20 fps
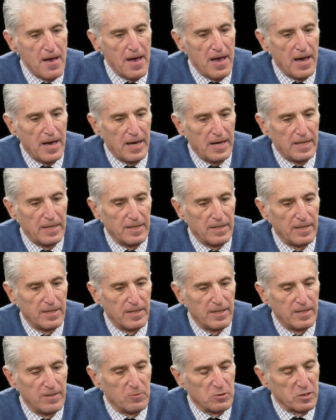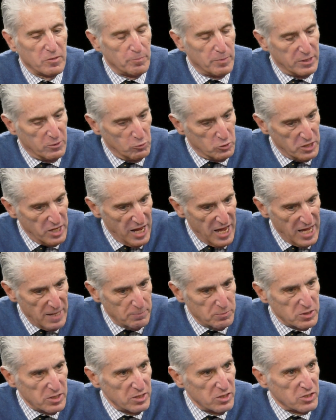and there was a, but there was an
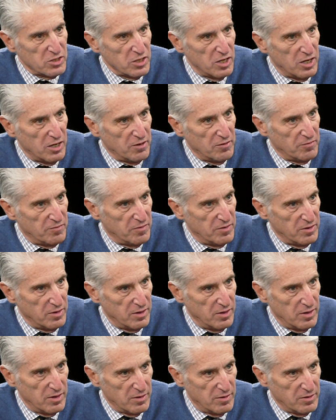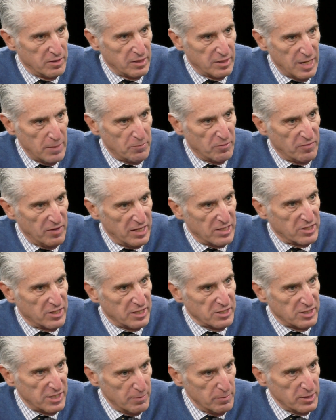absence of the type of
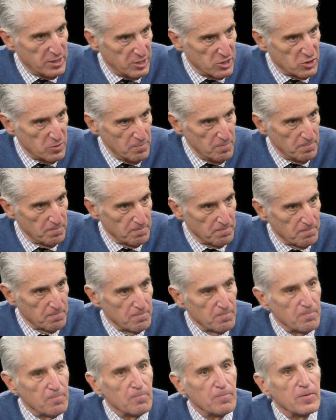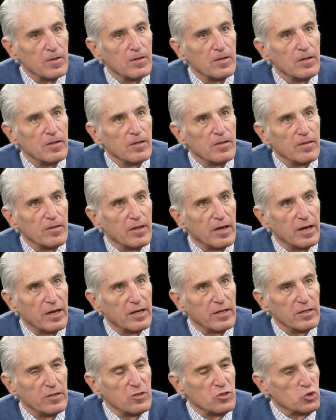anti-Semitism
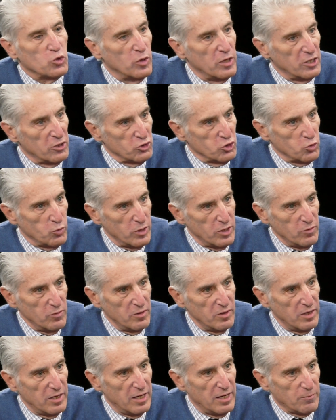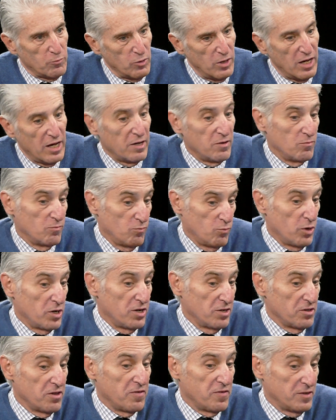that you saw elsewhere. And, and one
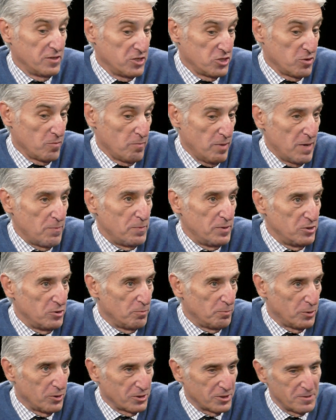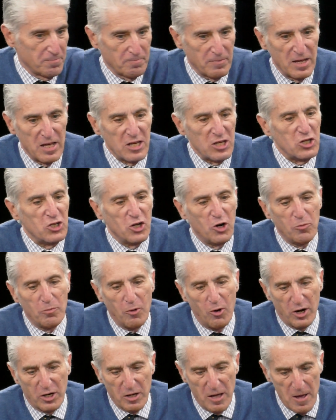other thing, there's a map in the book. You know,
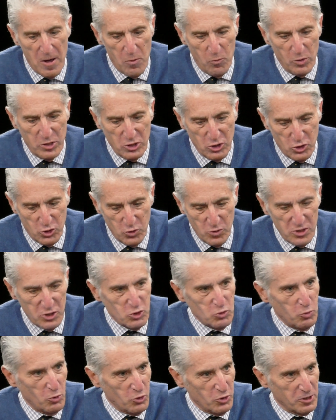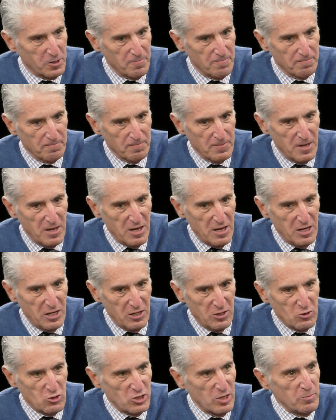Mark, when you do this work,
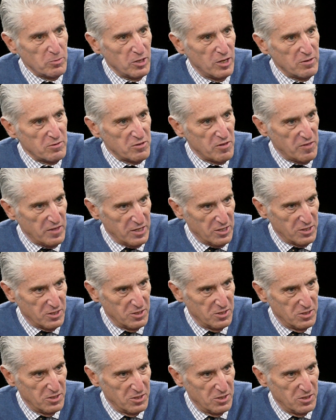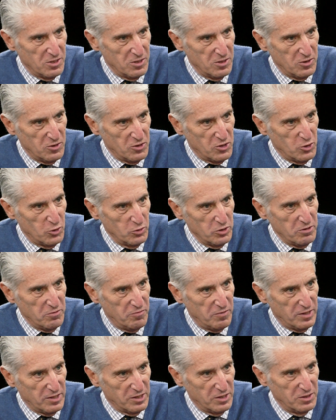you sometimes think you're the only
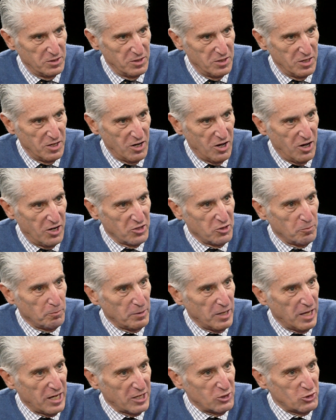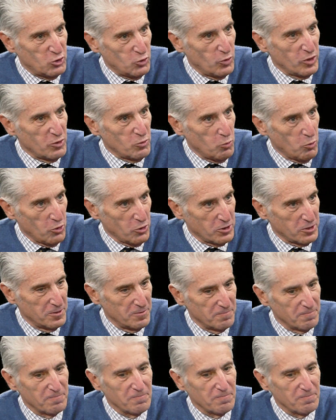fella on the block doing work.